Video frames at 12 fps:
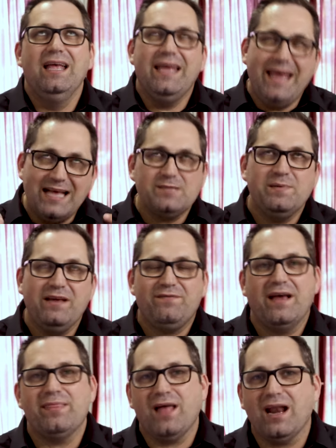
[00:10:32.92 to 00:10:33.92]
he asked me if
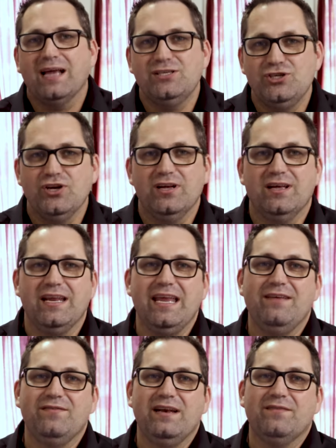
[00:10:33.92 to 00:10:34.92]
I thought I should,
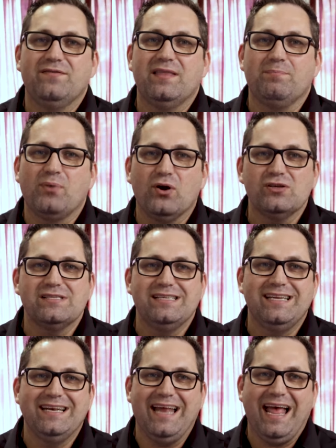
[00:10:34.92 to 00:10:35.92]
even if the person
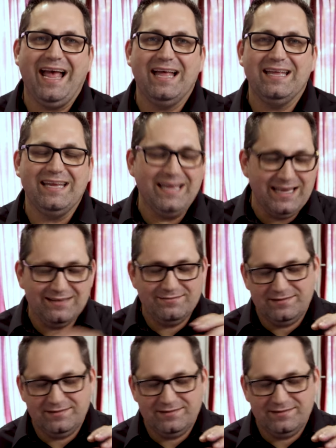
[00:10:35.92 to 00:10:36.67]
didn't, he,